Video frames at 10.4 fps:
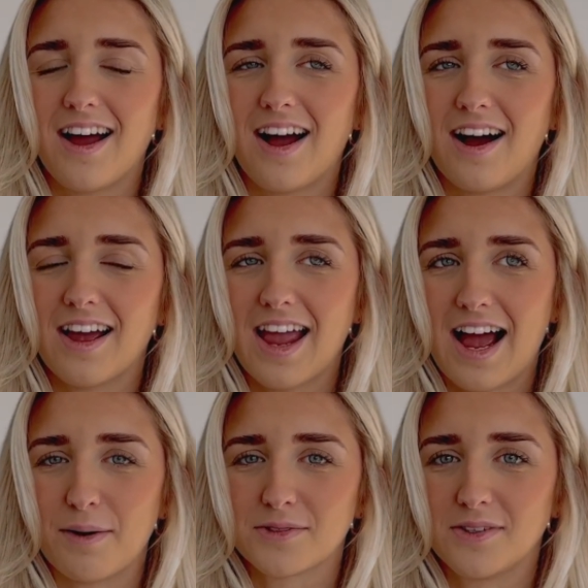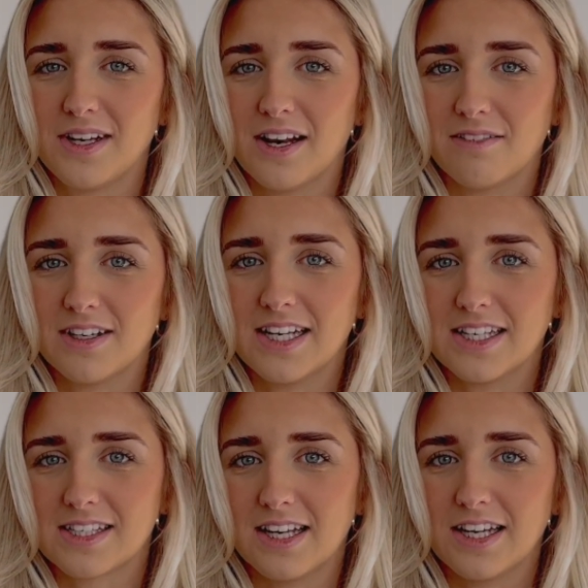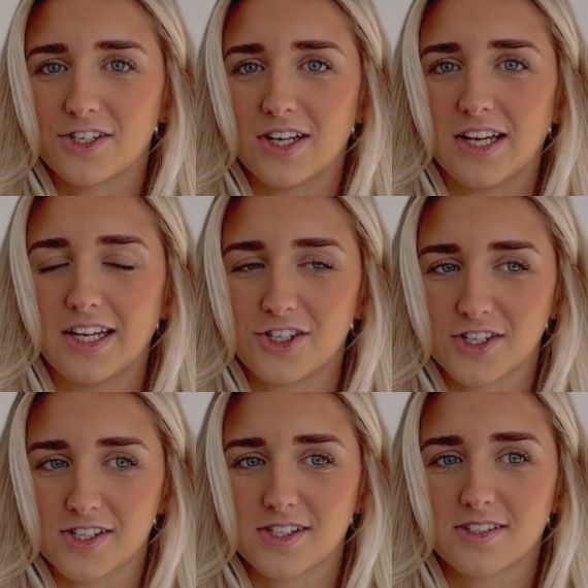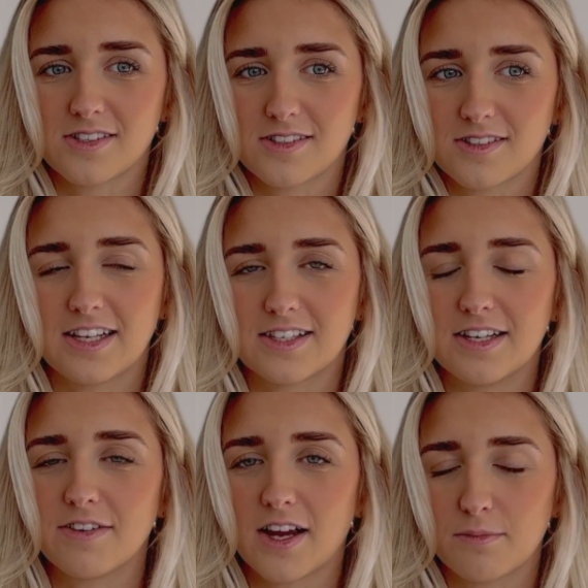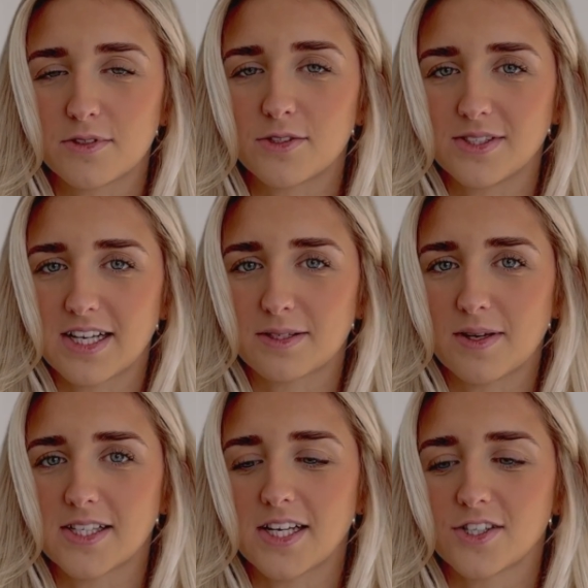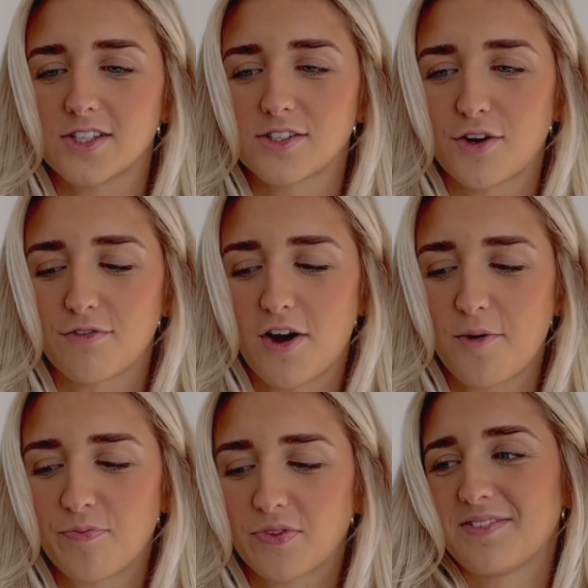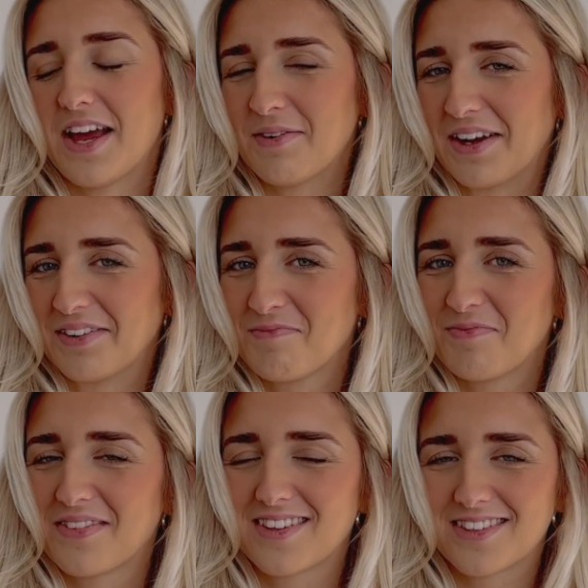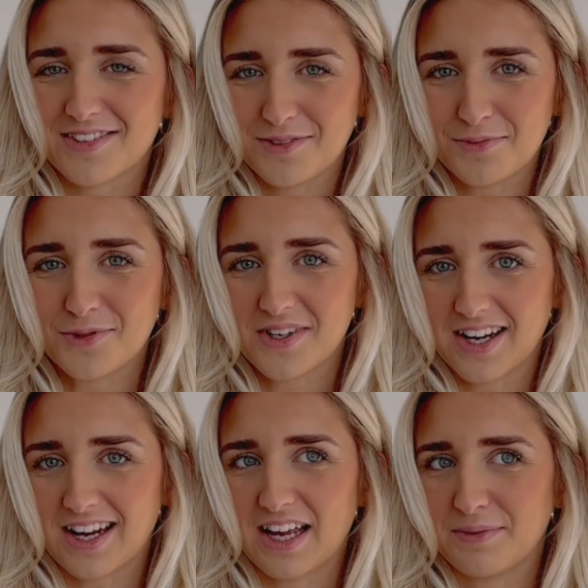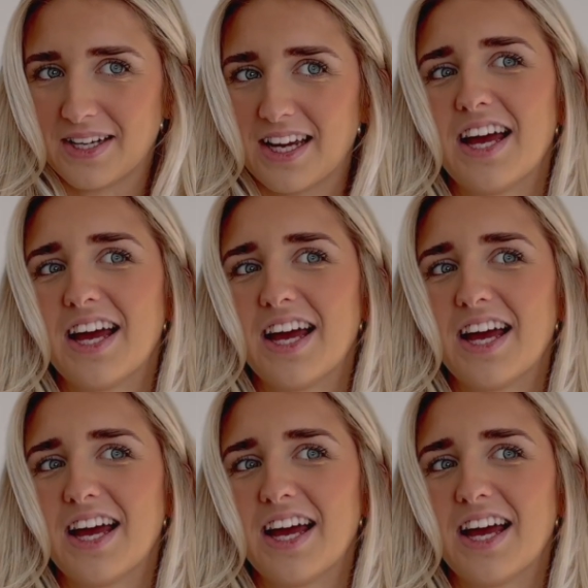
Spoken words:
I absolutely love it. It's literally just, it's living up to its expectations so far. Anyway, stop talking, Abby.